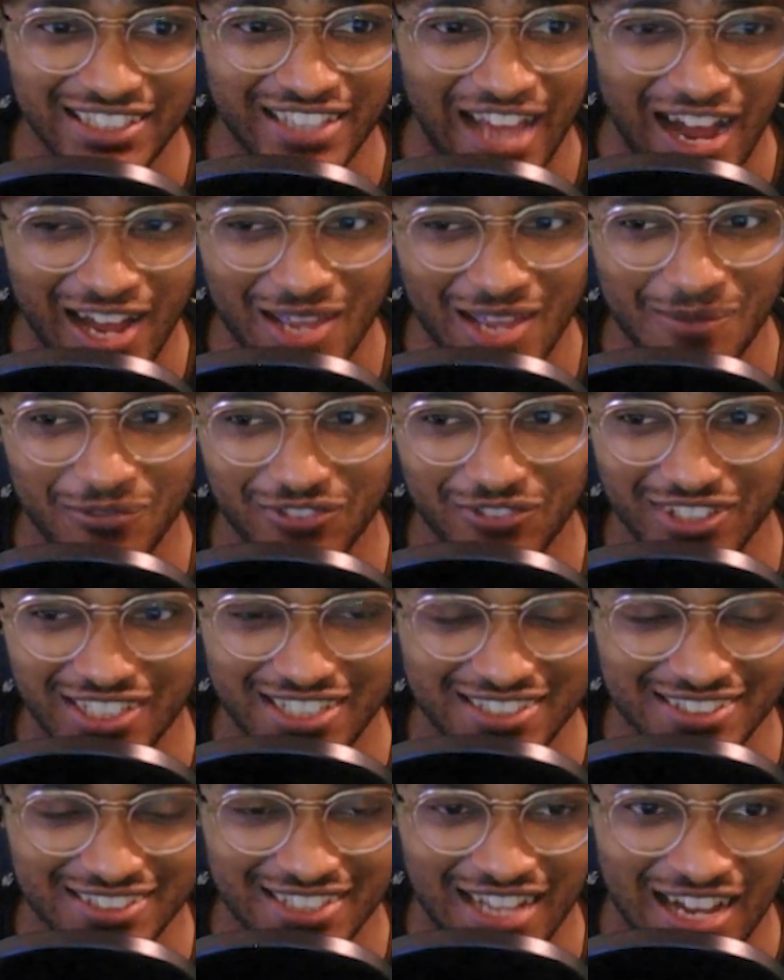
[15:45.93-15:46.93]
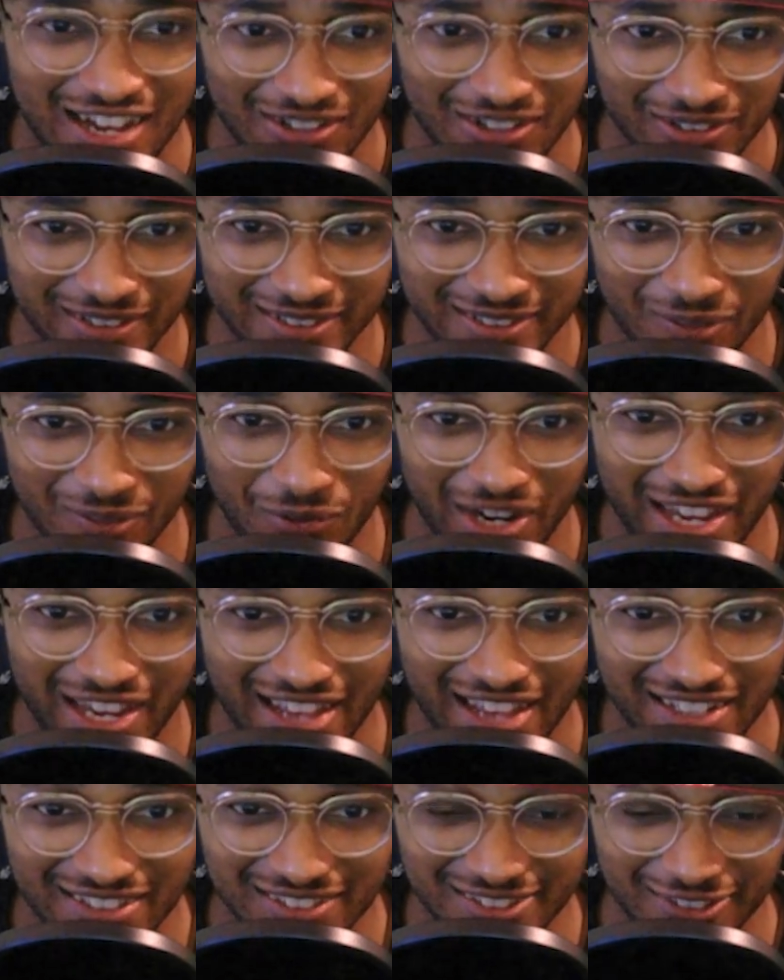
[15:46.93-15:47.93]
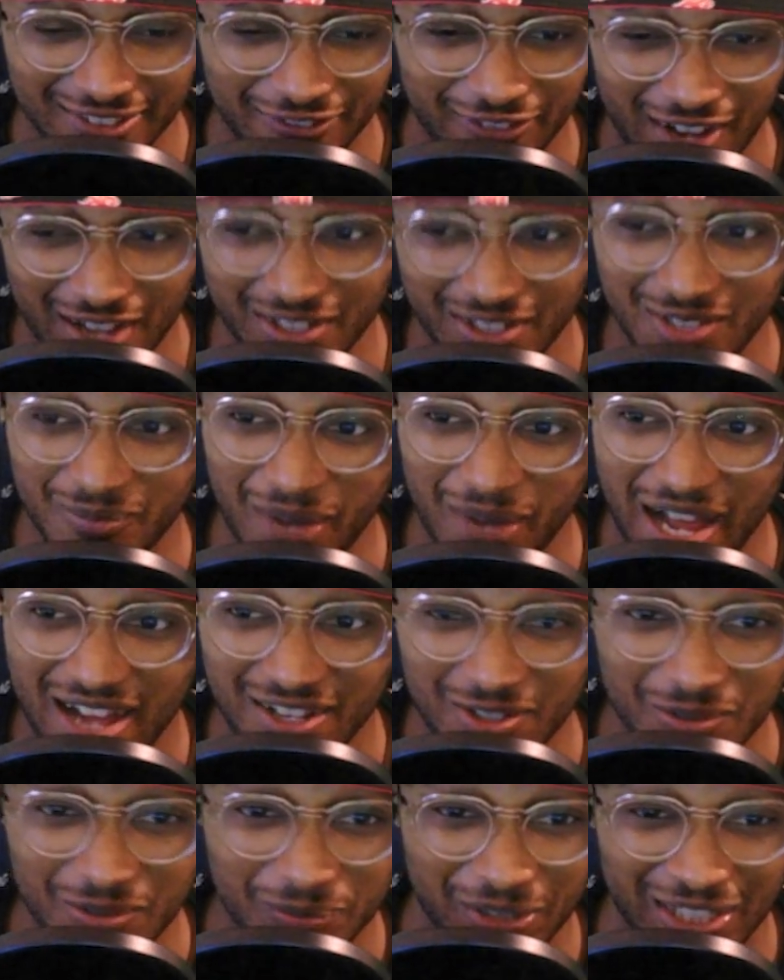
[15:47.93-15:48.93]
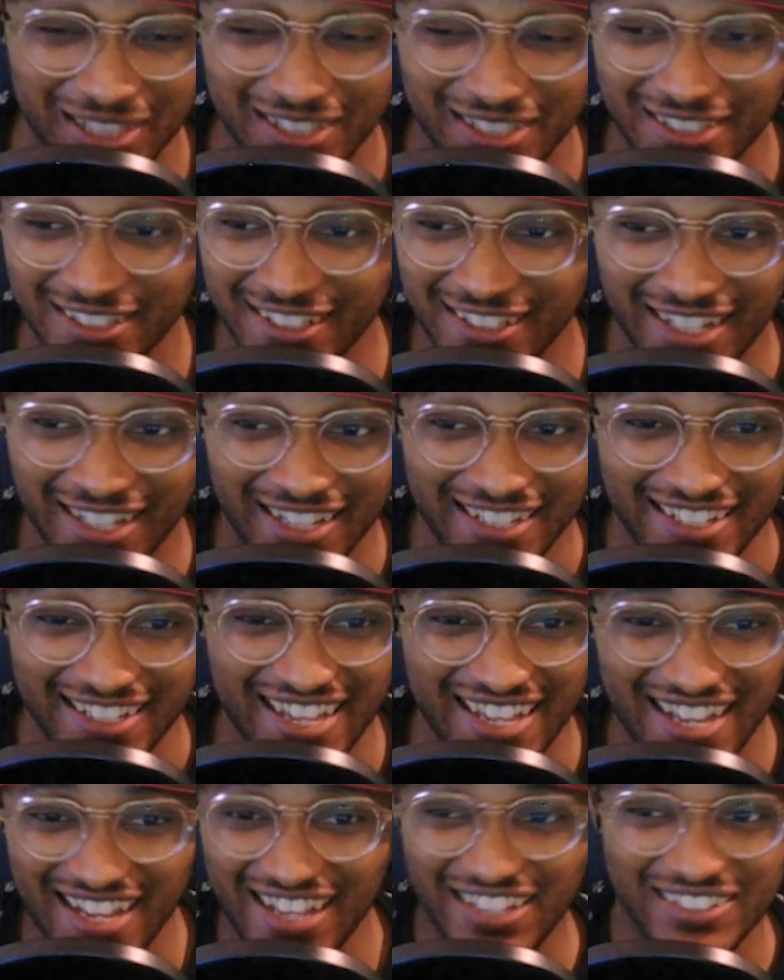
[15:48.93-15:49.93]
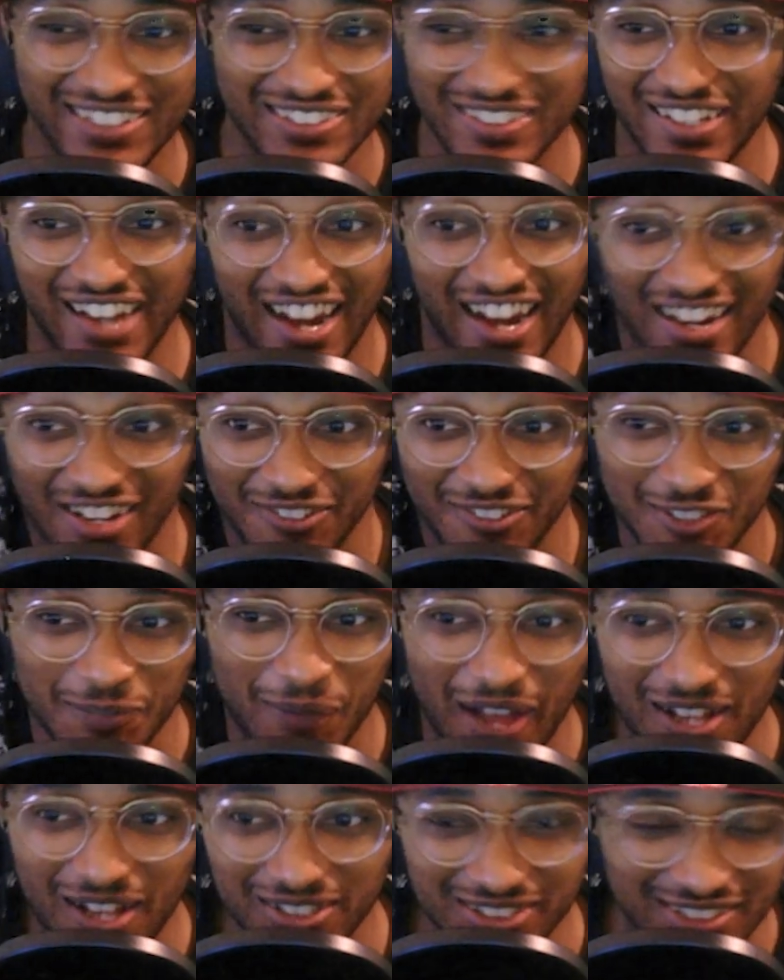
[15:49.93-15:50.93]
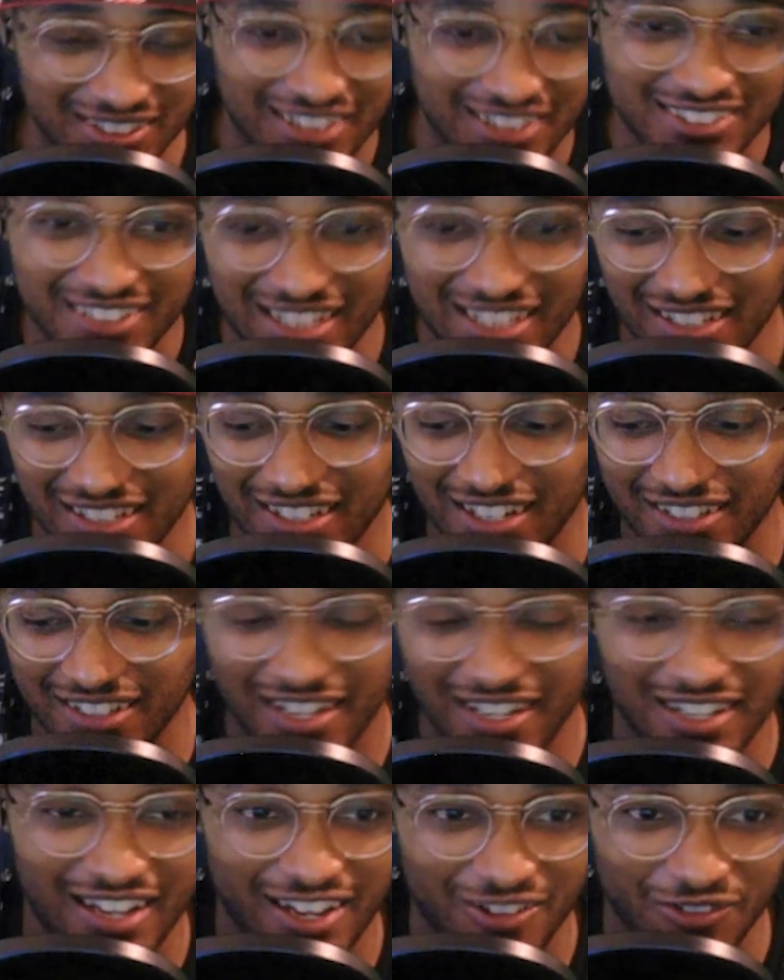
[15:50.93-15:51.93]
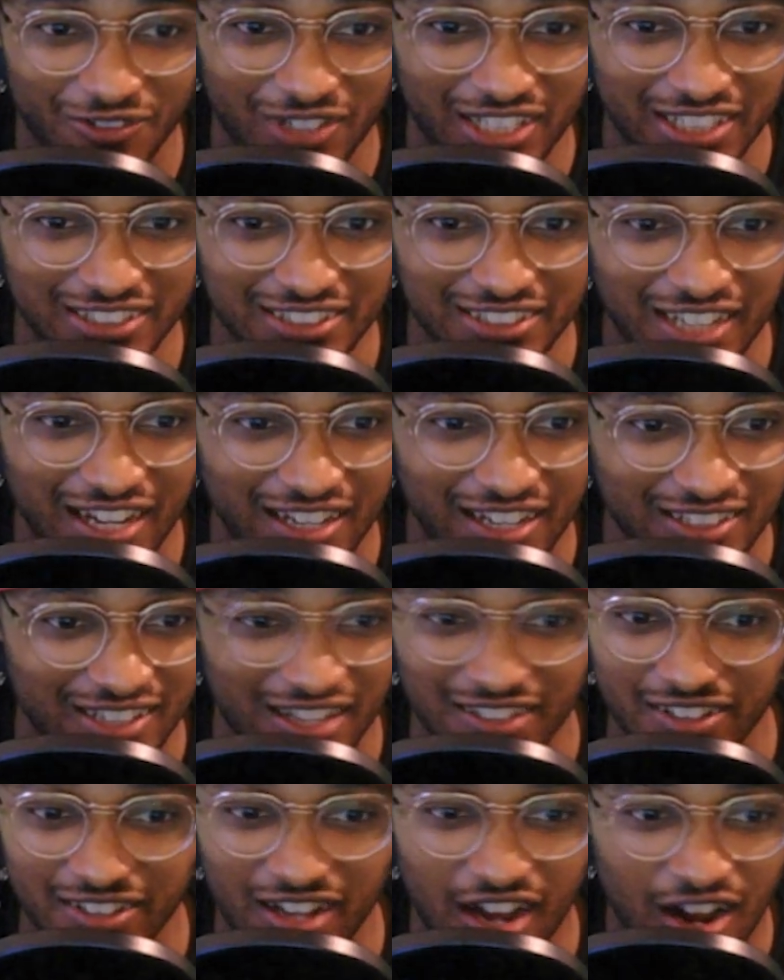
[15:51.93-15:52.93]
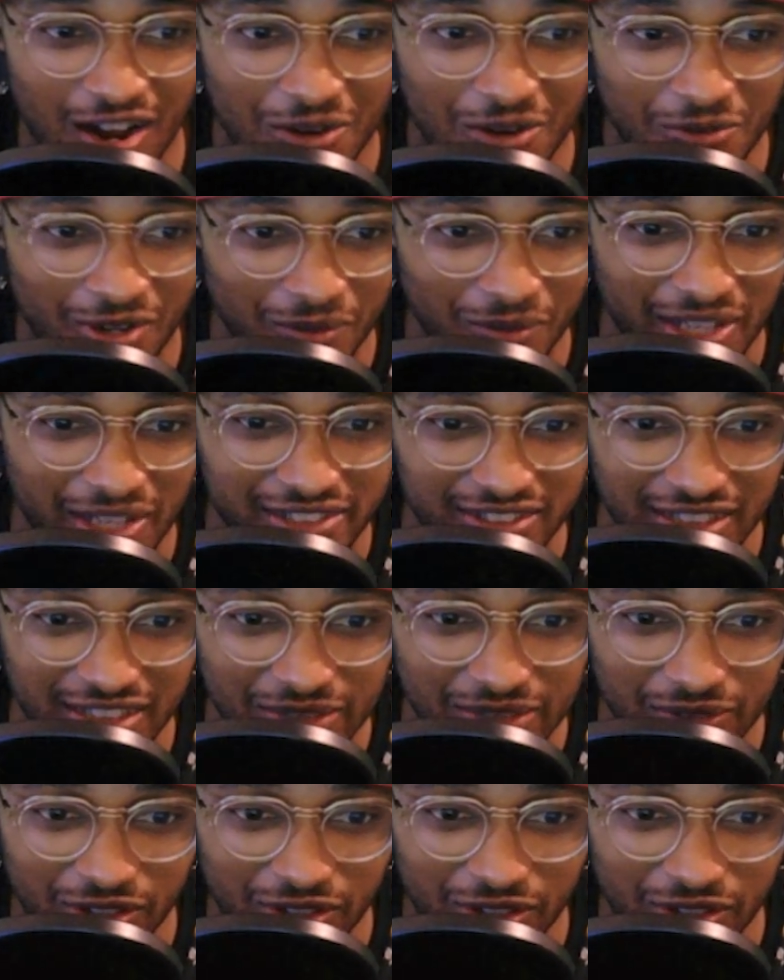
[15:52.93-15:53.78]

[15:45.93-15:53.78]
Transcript: hyped for this now. As we're getting into the final battle, but yeah, I love the battles in Undead Unluck. They're like really nice. The artwork makes it even